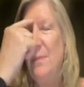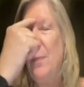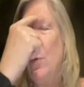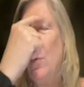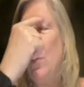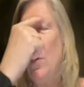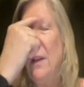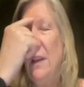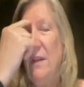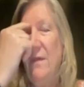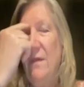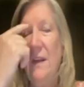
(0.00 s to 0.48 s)

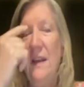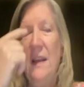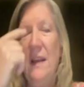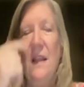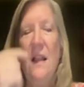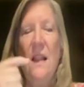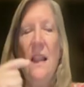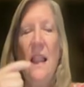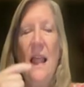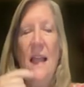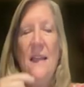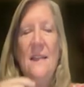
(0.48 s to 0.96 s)
poorly
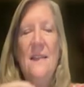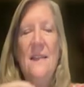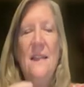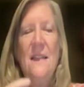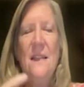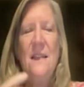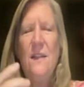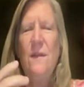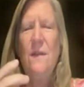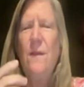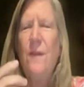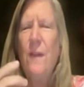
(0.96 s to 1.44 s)
fitting
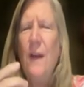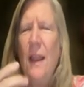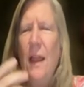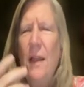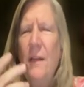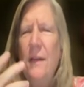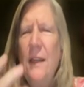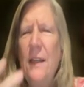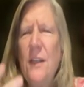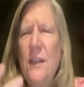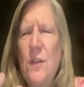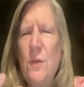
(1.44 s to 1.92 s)
glasses,
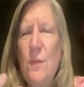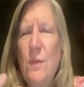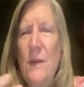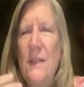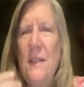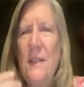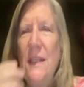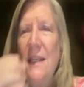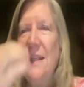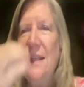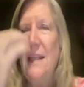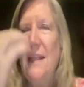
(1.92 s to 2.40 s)
frowning,
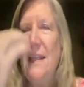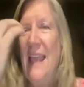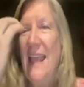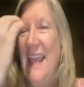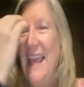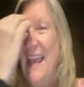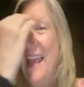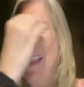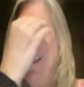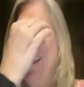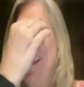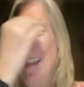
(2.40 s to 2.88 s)
squinting,
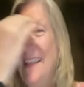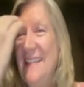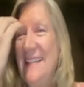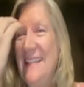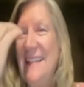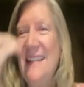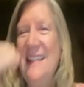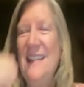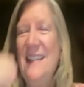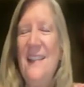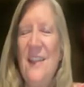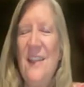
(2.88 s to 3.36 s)
and
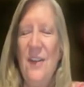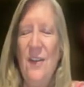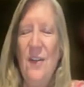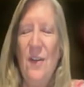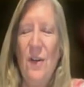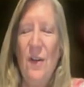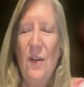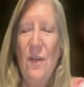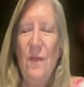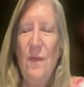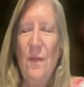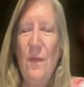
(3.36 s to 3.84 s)
this is the
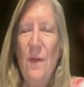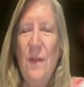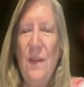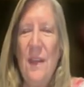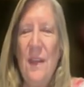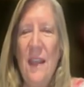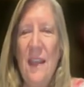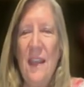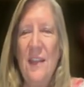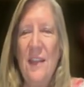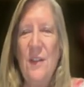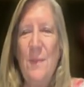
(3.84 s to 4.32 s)
nerve
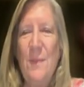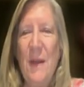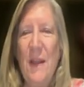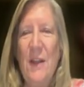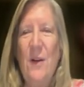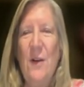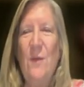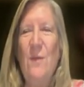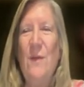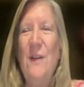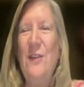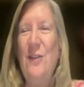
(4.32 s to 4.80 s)
that gets
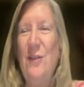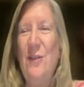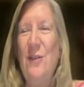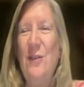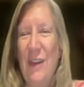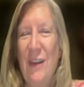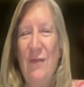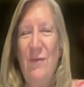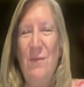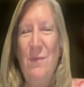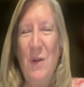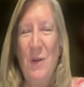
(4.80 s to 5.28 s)
better when you
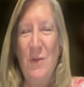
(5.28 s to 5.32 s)
give